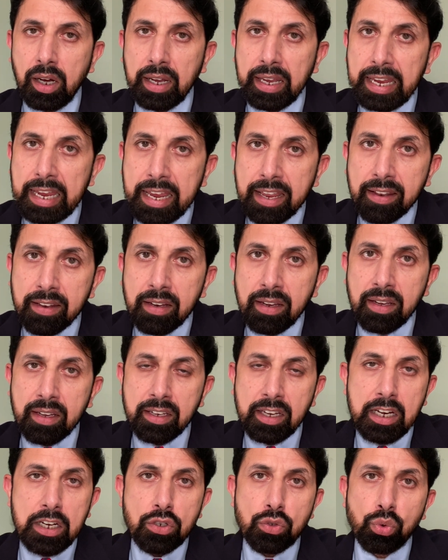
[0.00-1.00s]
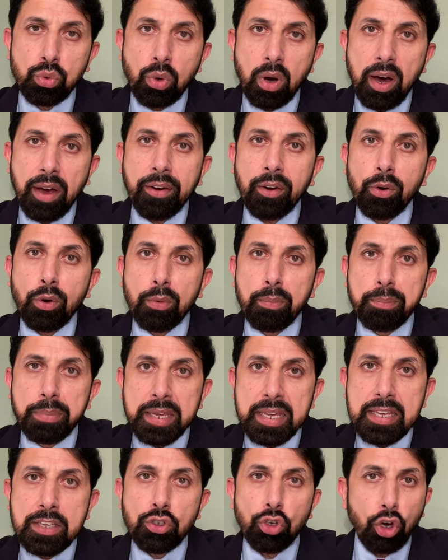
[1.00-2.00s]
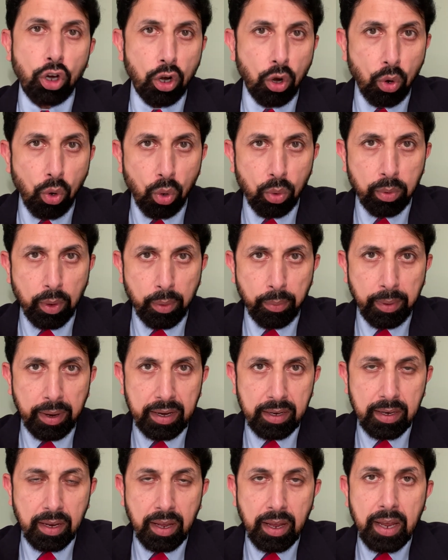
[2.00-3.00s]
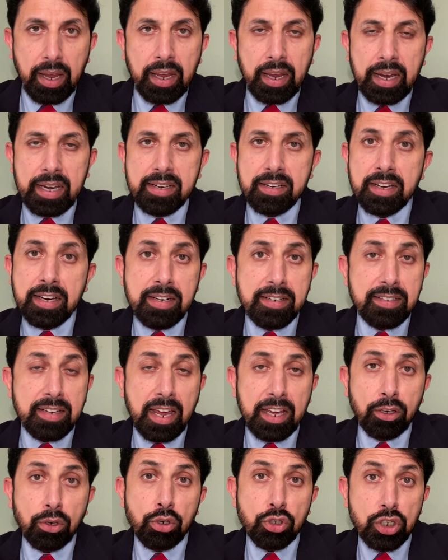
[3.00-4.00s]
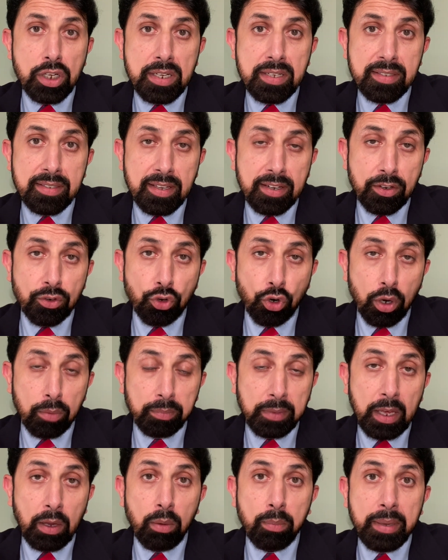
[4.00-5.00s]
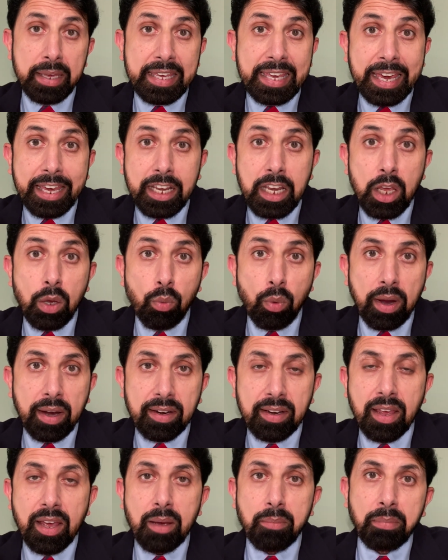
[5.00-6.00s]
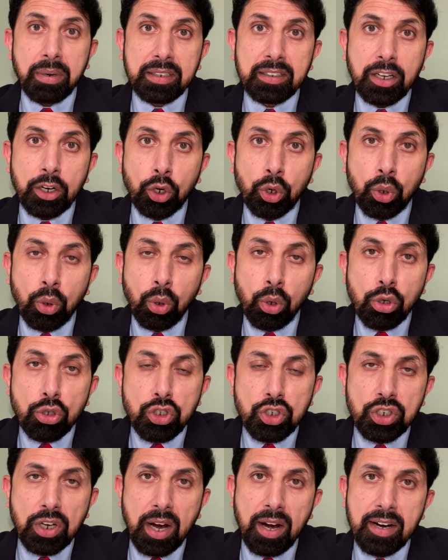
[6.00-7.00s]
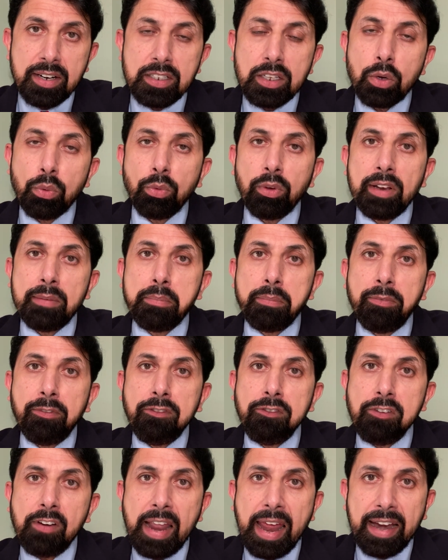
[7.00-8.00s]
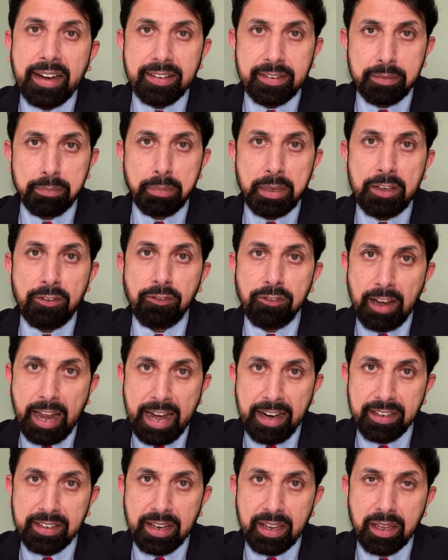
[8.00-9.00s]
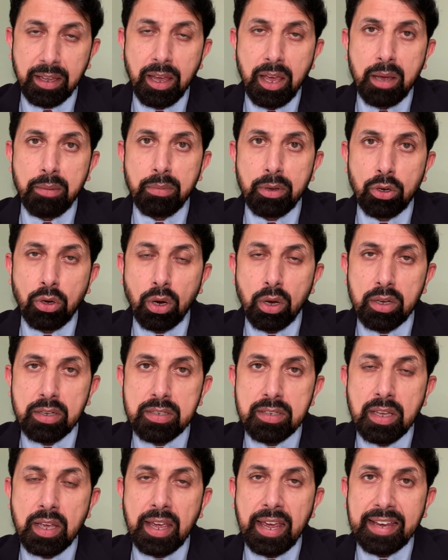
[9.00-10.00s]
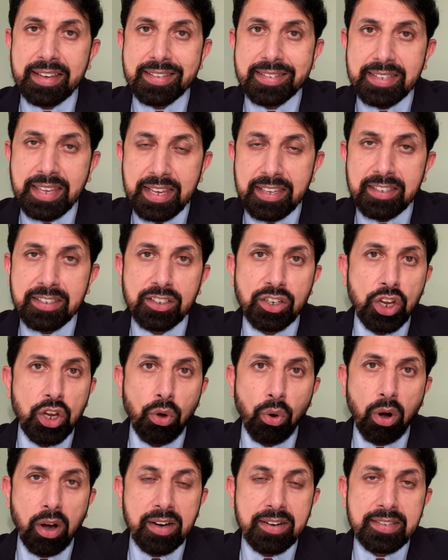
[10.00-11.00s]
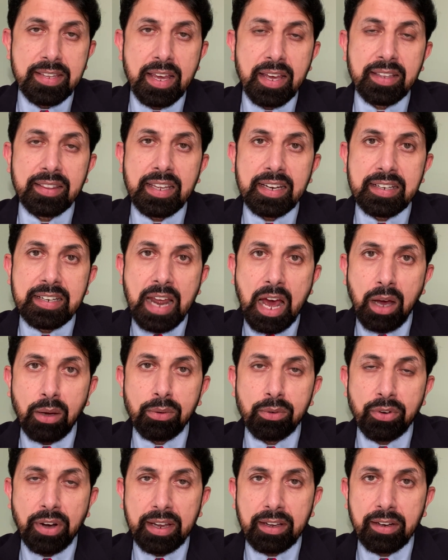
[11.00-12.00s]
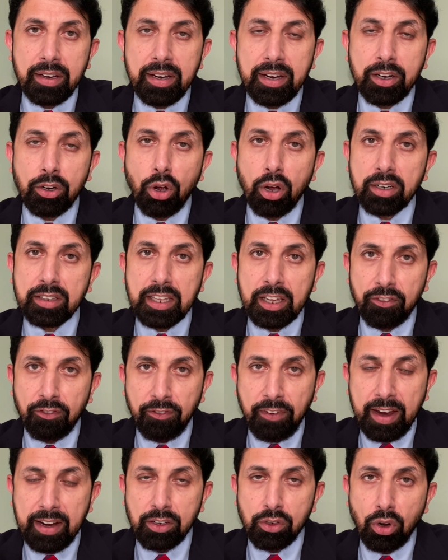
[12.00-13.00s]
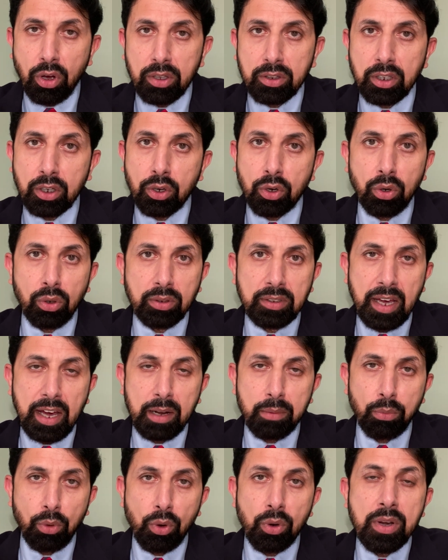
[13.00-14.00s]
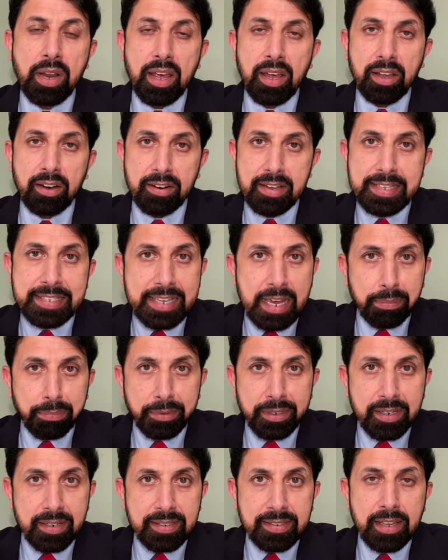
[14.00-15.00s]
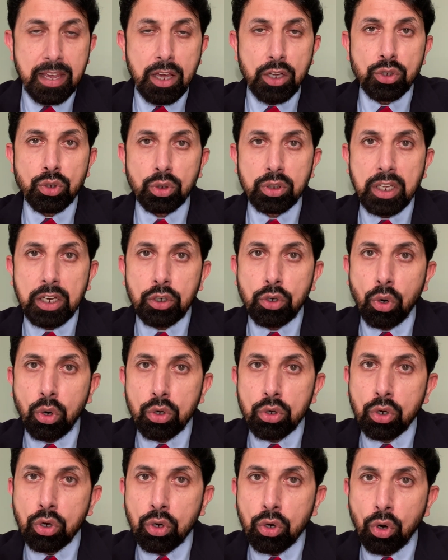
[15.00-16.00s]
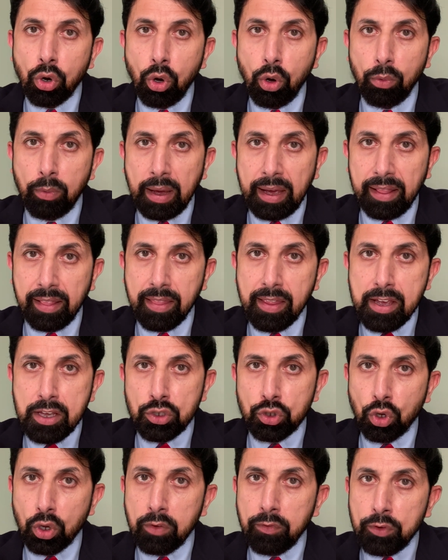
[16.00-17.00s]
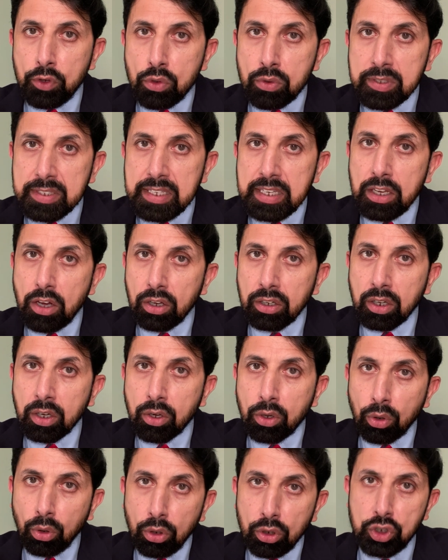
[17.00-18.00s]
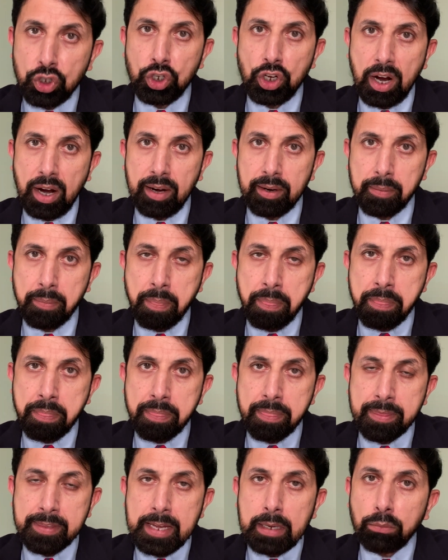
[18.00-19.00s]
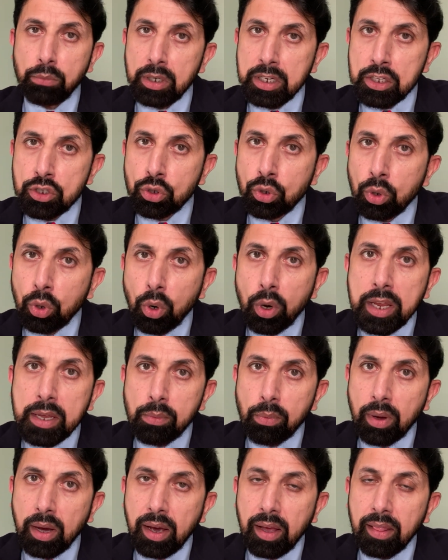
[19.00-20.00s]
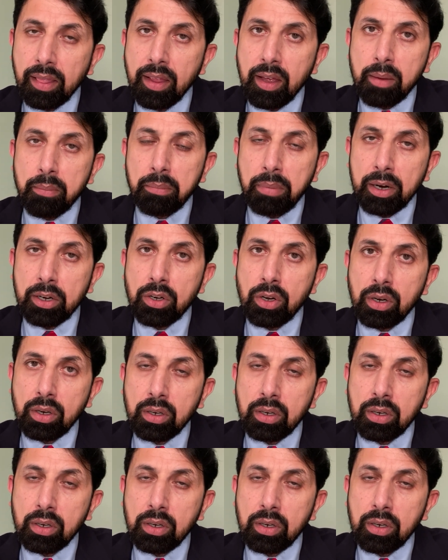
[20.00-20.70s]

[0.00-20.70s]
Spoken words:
in kids who are obese or overweight. In kids like Cushing syndrome, they'll be gaining weight, but their growth charts will be flattening because excess steroids, they downregulate or they affect on the growth hormone receptors, so they don't grow well. So if you see on a growth chart, someone is growing well, but